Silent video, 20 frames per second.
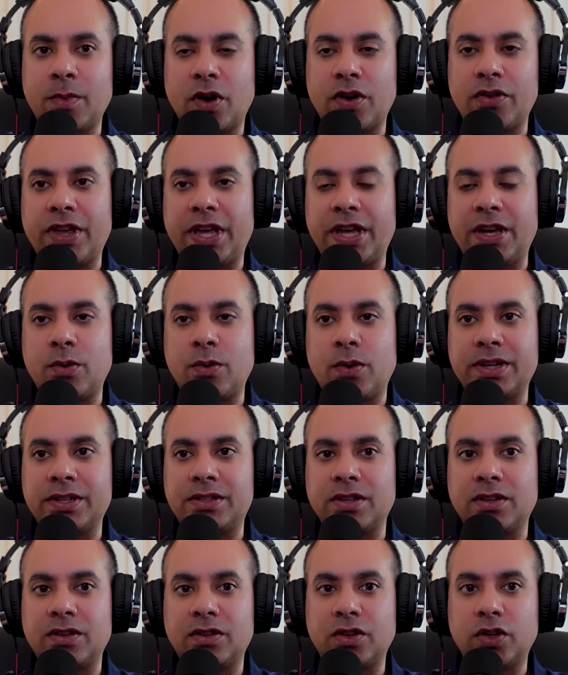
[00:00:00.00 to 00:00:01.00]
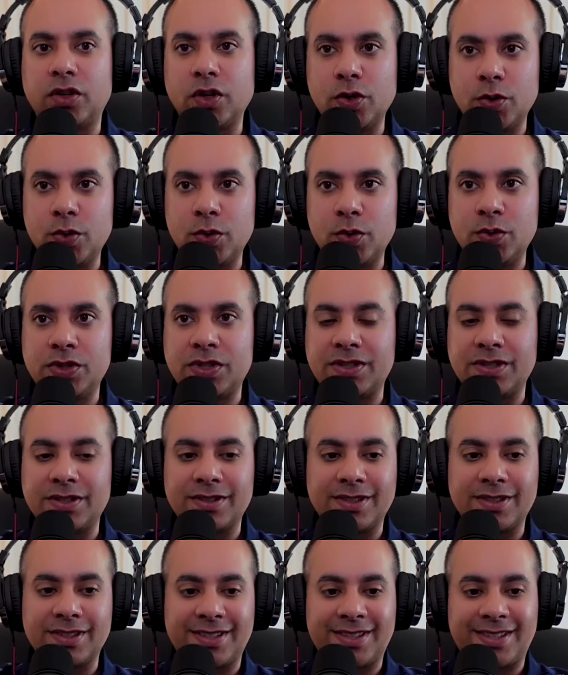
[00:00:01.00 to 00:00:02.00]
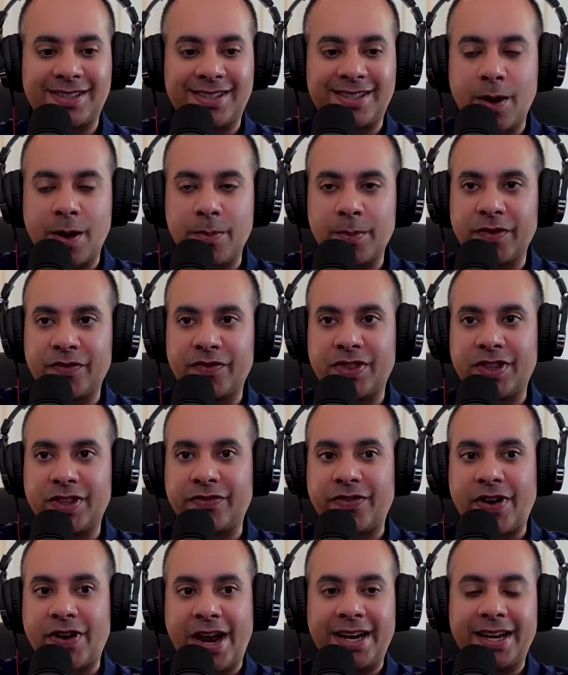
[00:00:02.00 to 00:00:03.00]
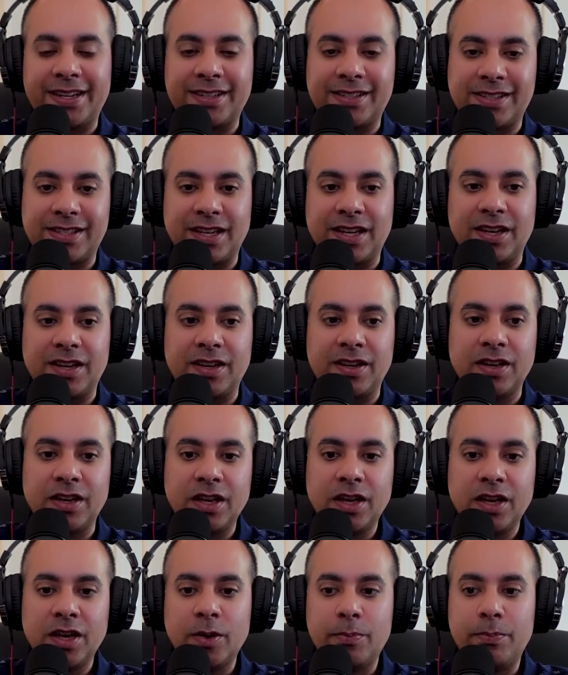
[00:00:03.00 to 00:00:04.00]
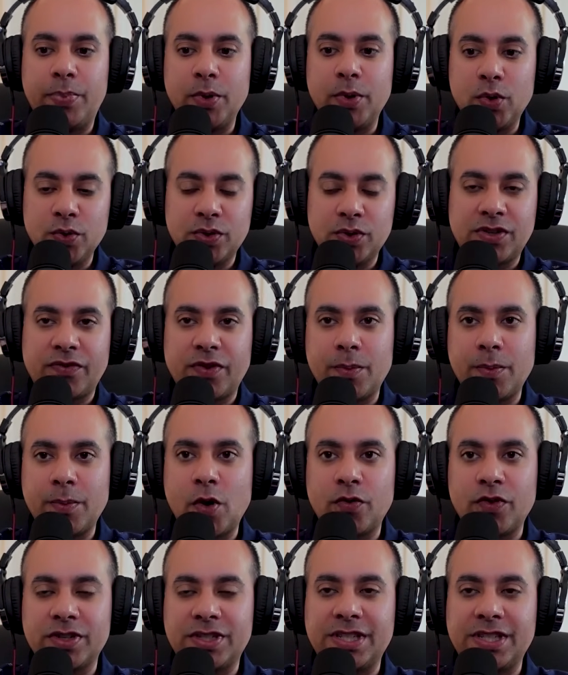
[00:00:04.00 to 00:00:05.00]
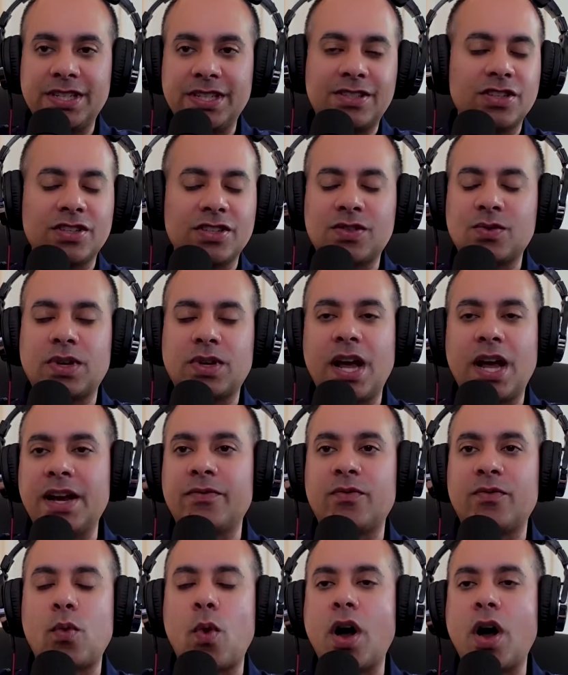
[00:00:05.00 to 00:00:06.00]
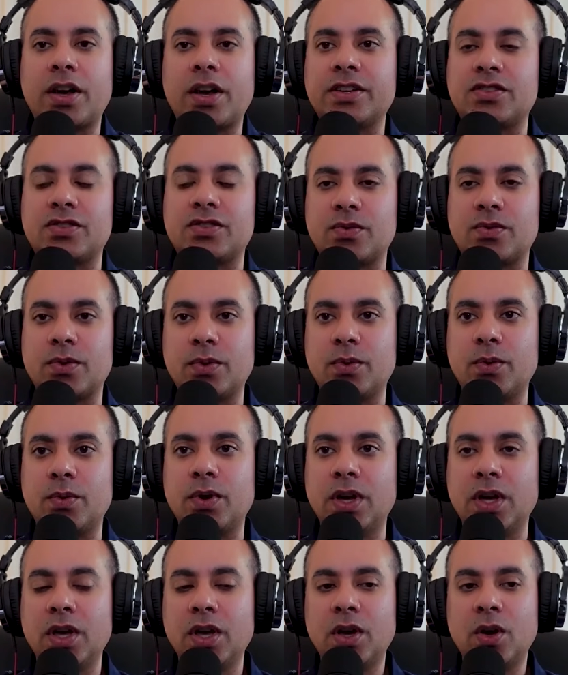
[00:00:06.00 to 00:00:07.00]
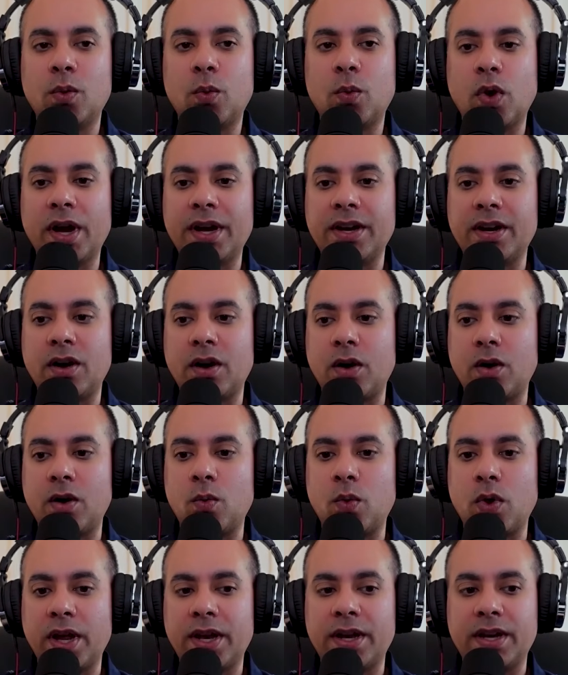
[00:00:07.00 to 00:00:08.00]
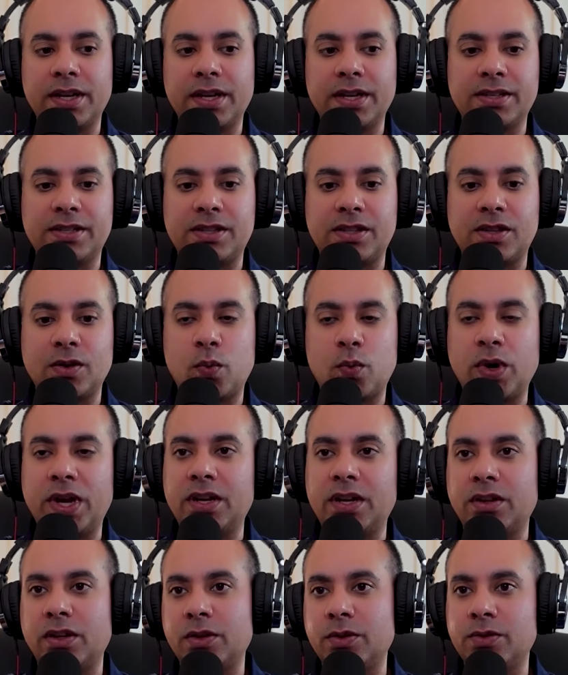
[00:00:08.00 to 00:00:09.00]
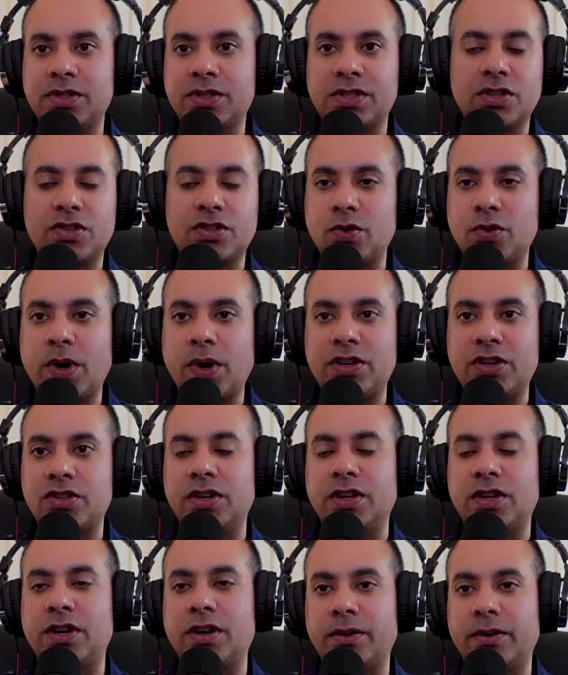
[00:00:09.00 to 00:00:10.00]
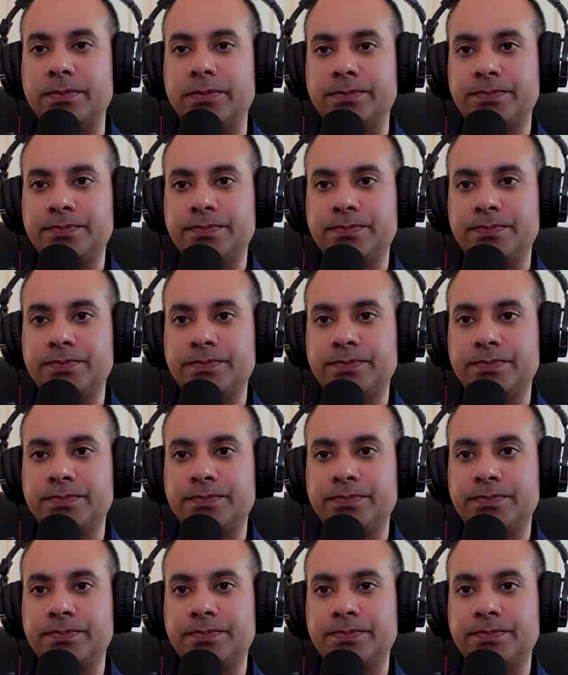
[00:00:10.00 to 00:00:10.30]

Are they going to lose some of the financing boost from overseas? Just kind of walk us through what is the win lose situation here.